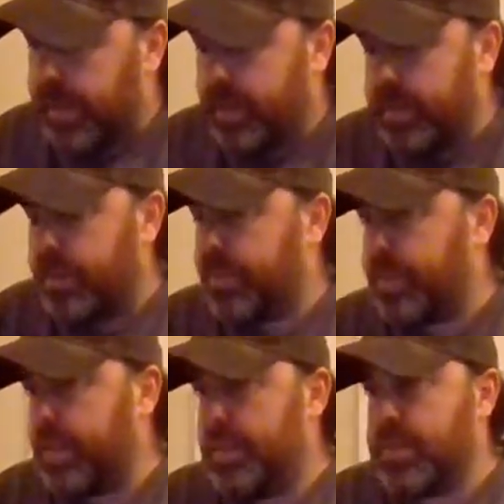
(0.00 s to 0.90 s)
don't know if
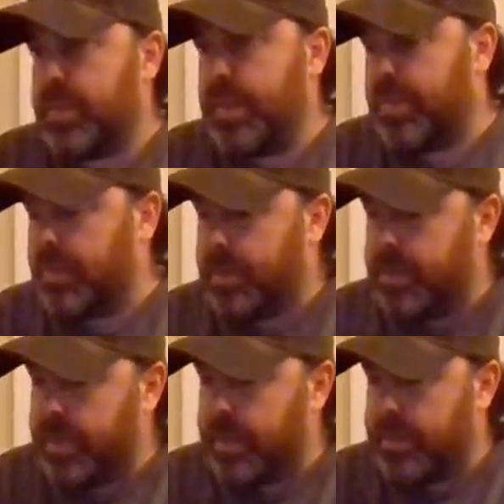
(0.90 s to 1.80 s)
I'm gonna use the
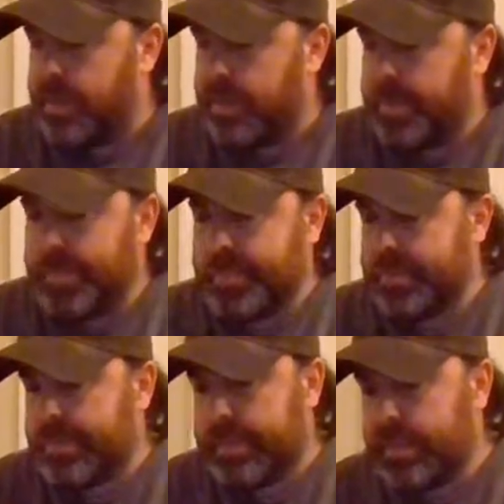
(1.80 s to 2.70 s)
minifigure yet or not.
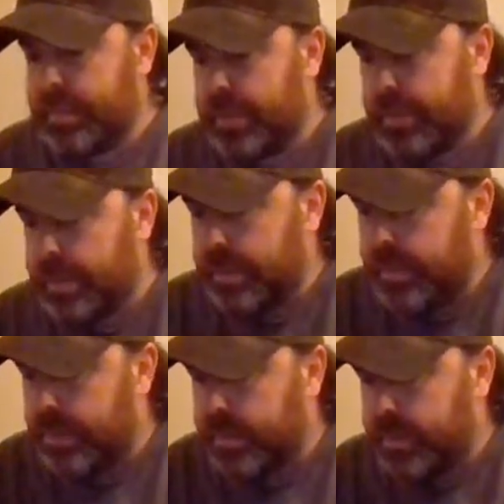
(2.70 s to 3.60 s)

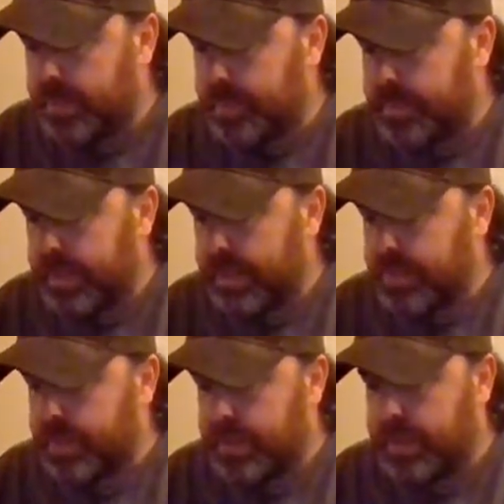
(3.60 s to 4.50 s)
But I
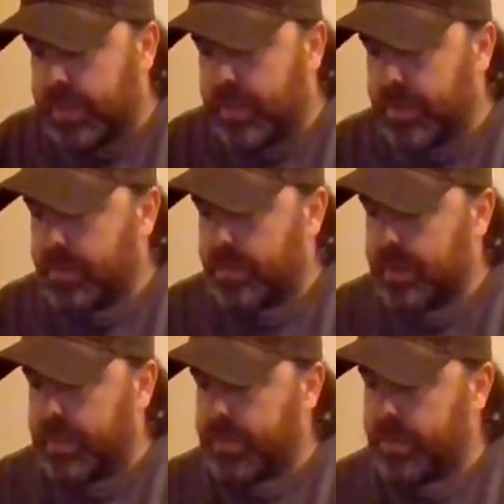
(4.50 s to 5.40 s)
guess we'll see. Oh,
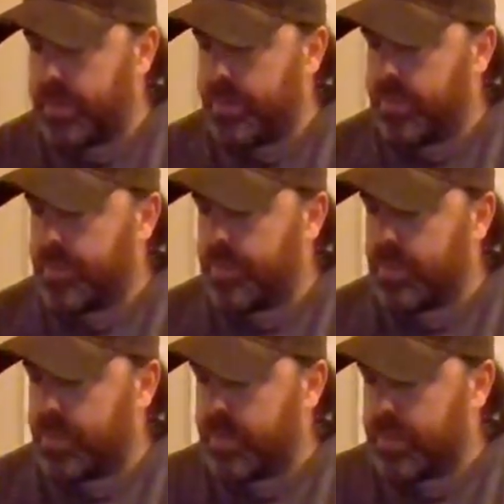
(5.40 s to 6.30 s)
we got 2,
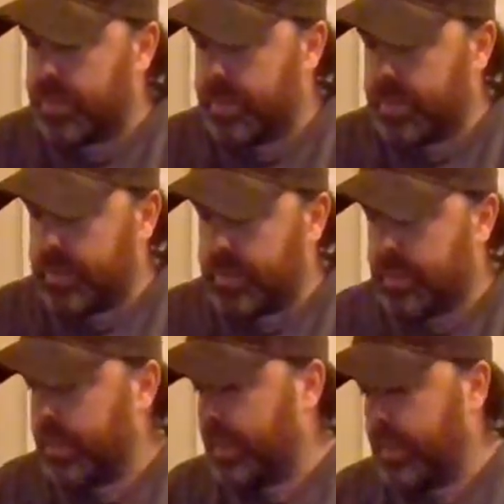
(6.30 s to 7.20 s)
4,
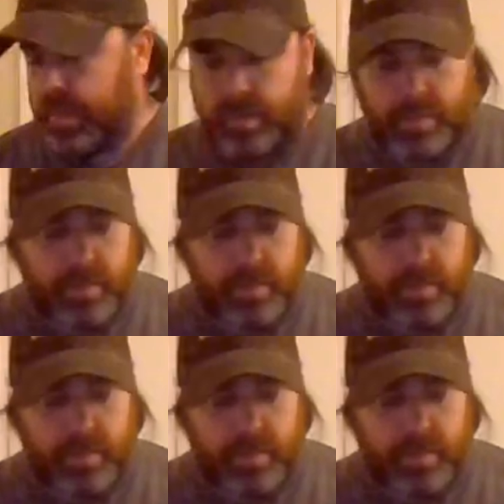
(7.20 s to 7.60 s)
6, 8.